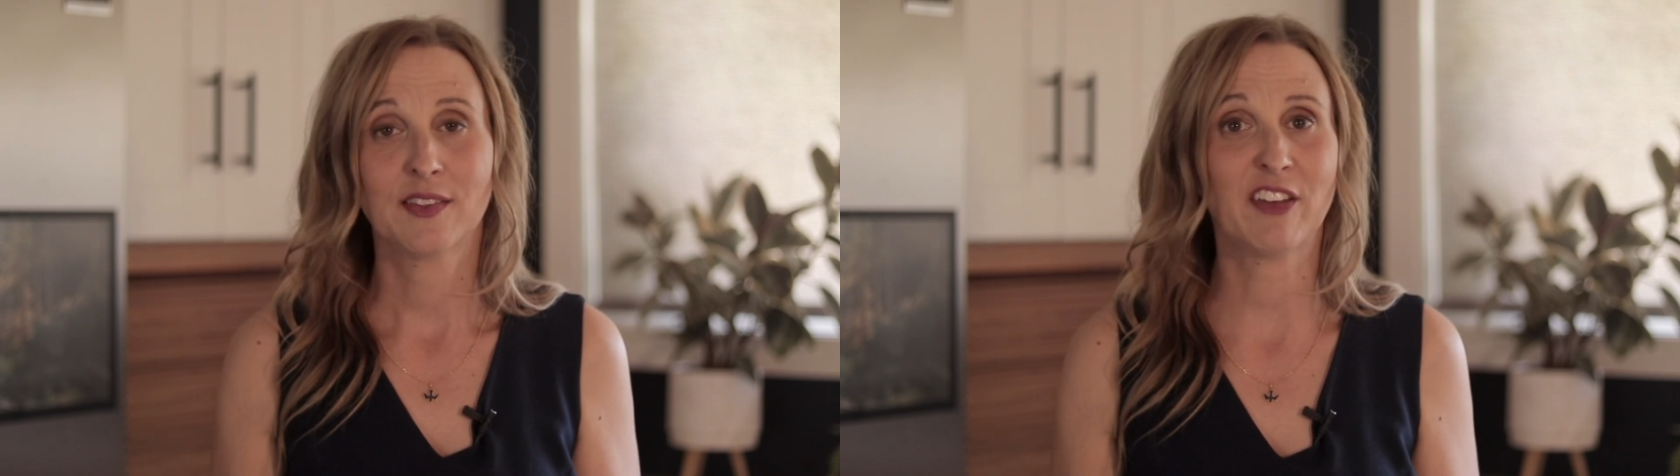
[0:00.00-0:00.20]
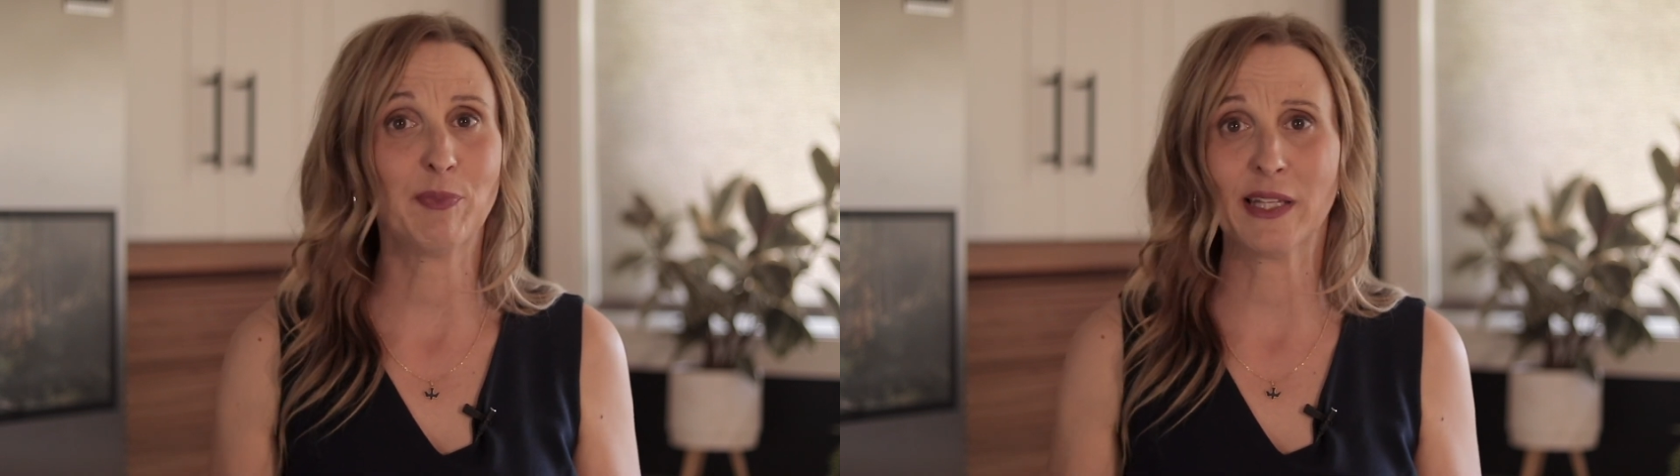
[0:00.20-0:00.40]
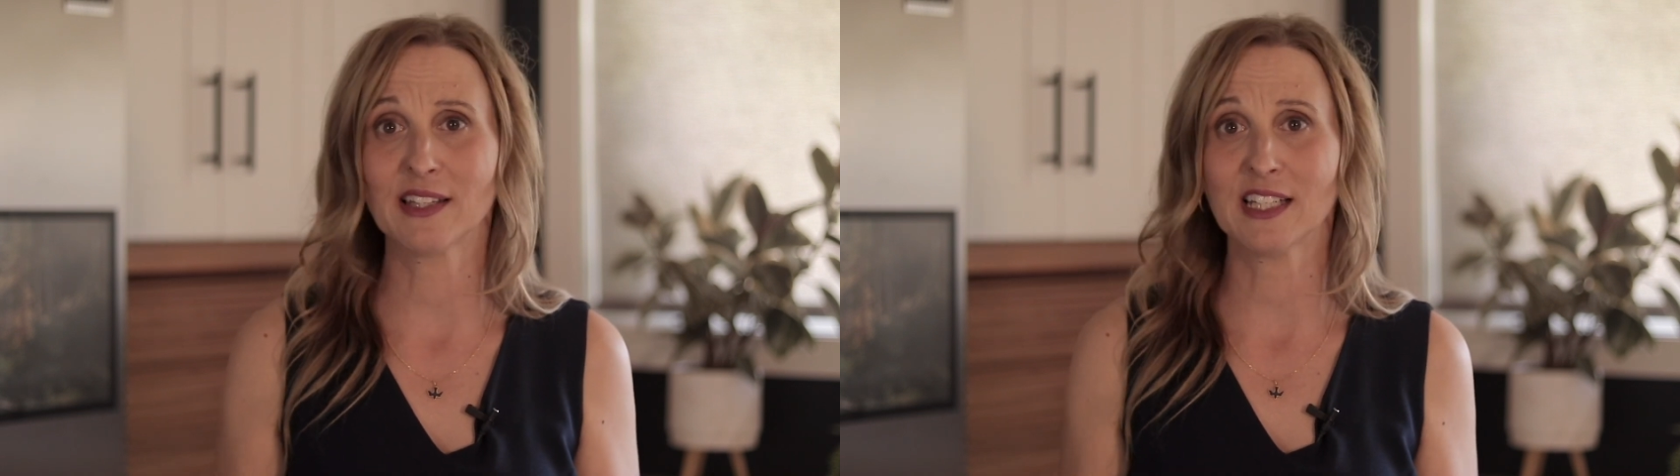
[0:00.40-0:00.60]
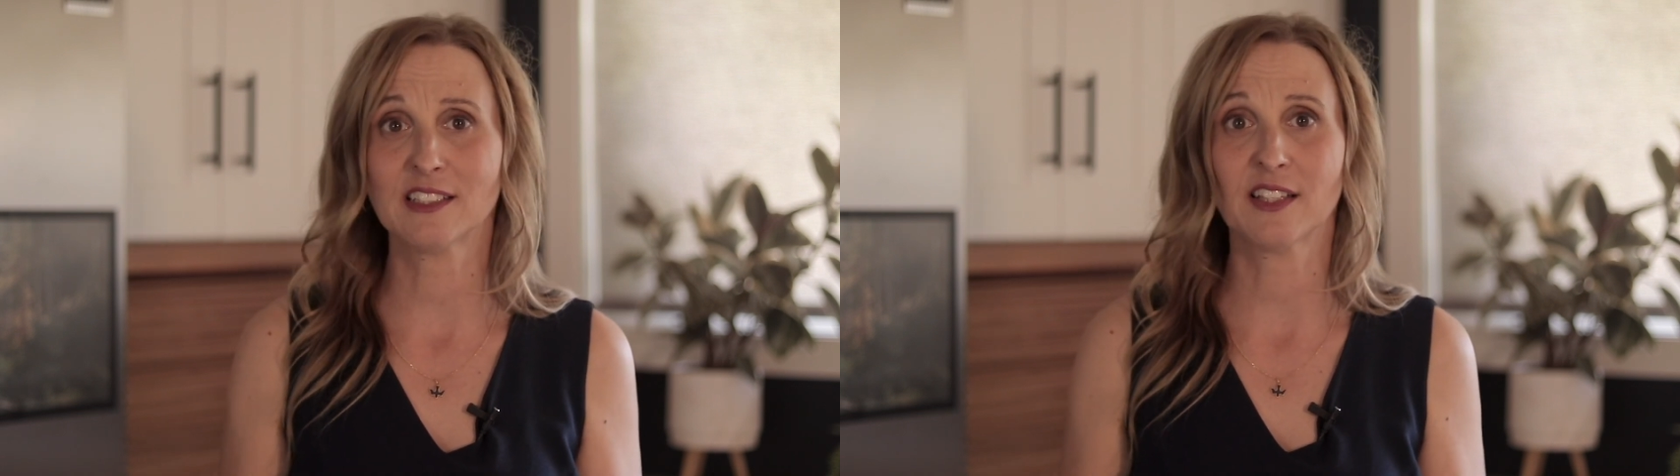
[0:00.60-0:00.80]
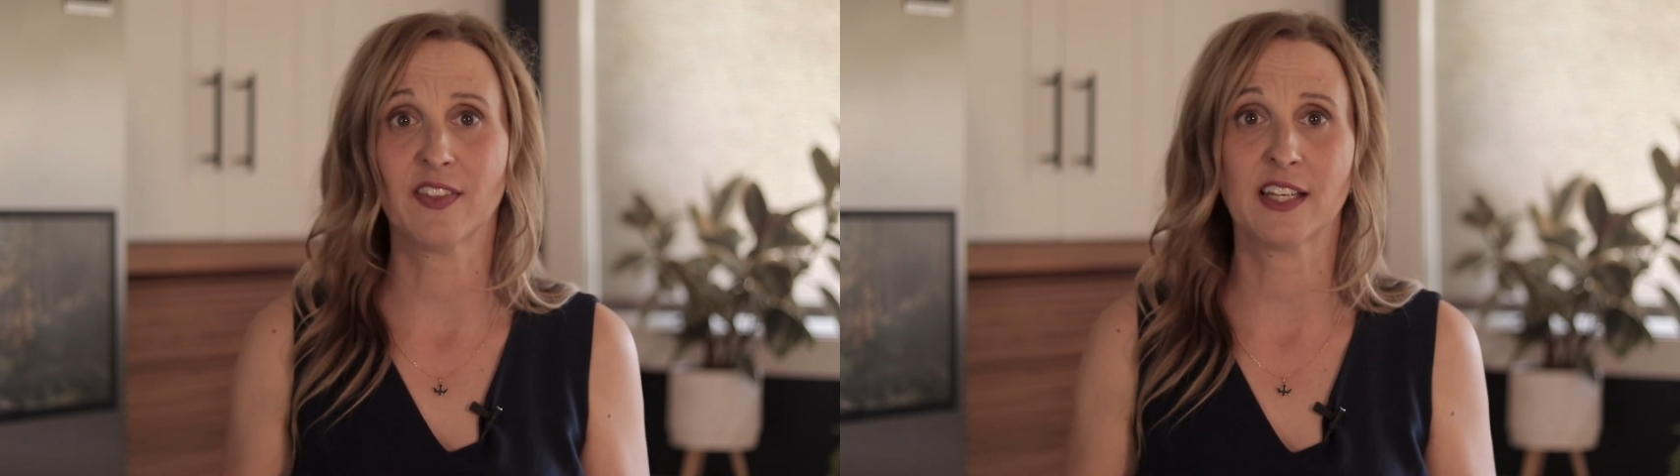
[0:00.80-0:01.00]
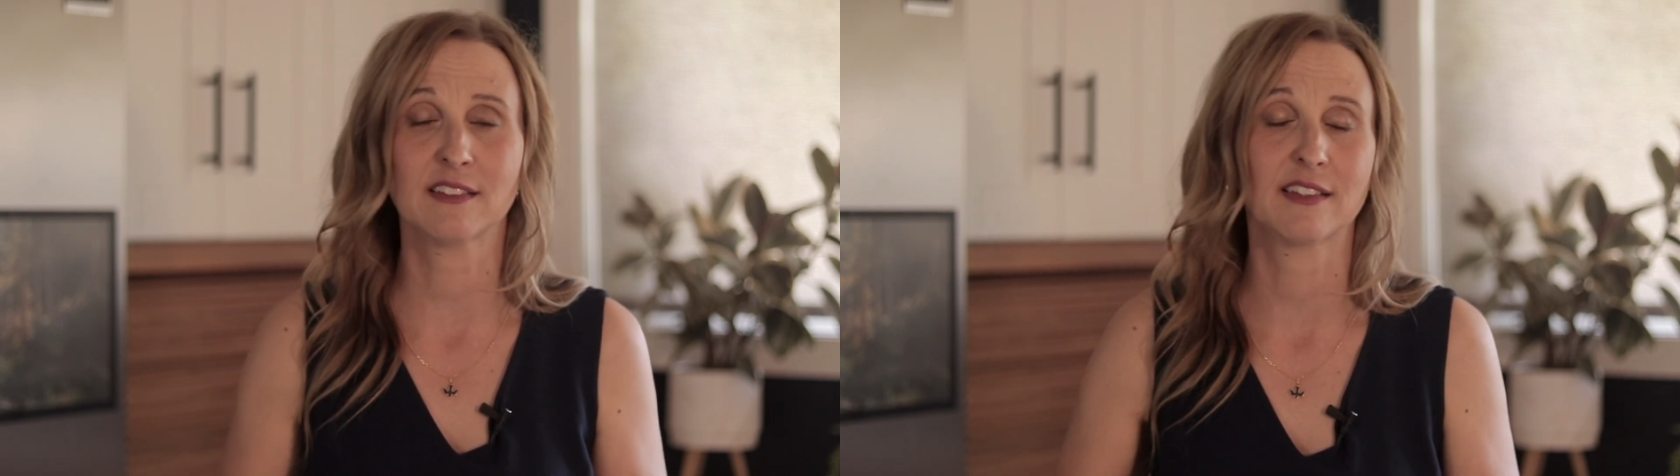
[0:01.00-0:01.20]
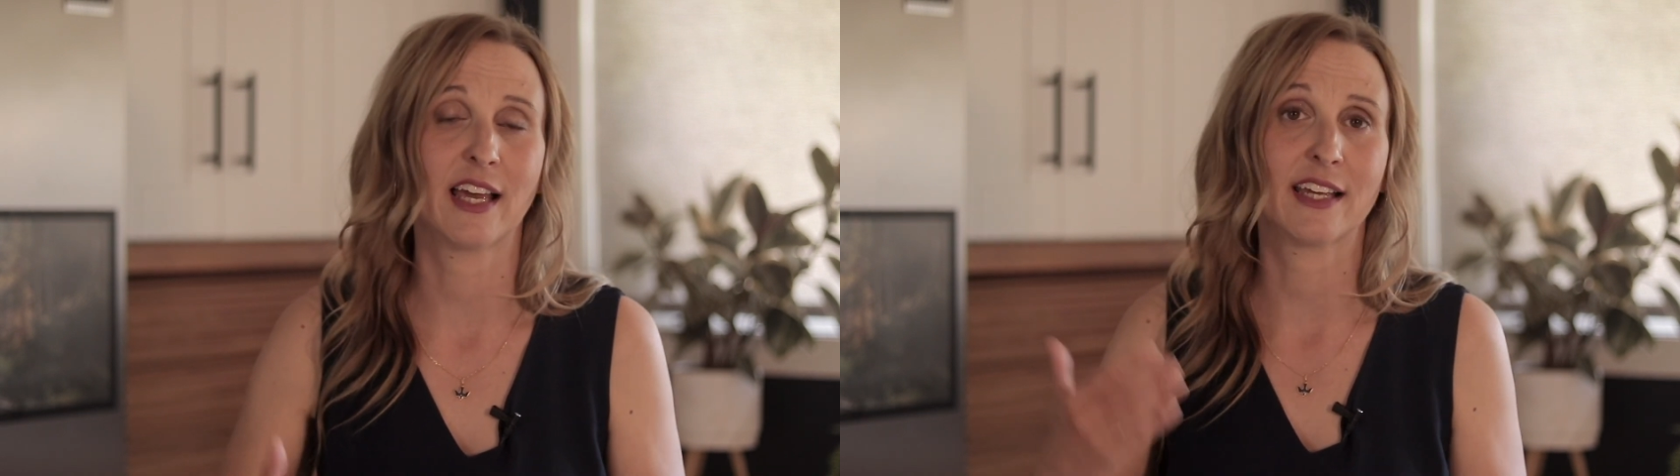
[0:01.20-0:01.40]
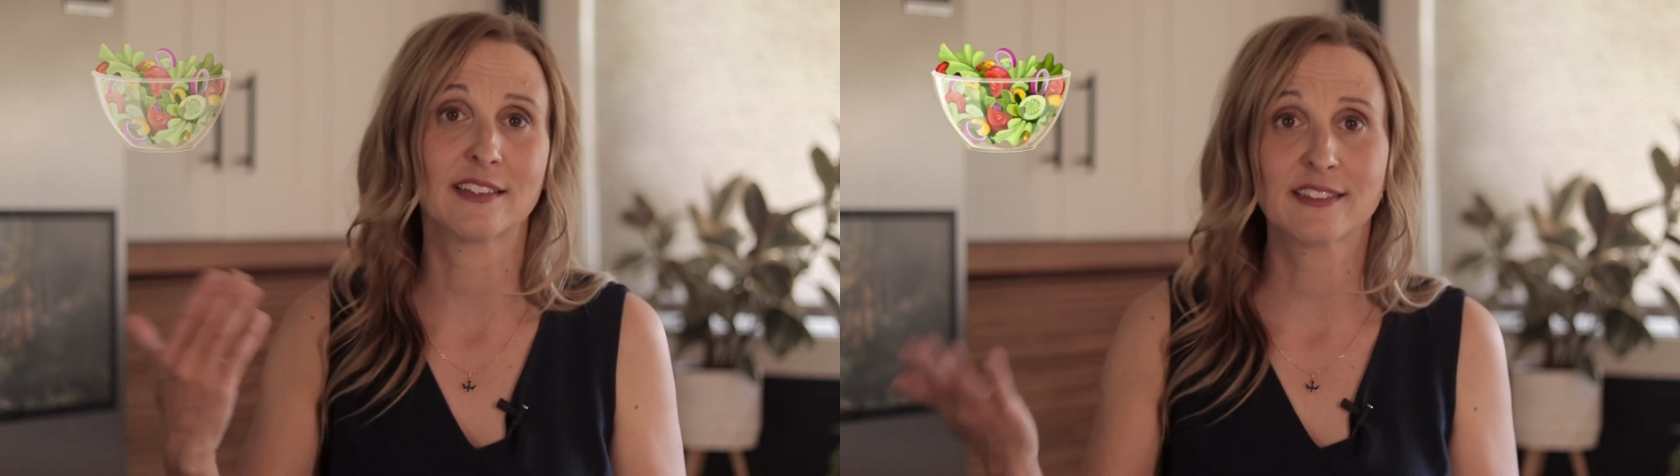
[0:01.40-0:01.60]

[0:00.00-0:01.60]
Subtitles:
They've been linked to things like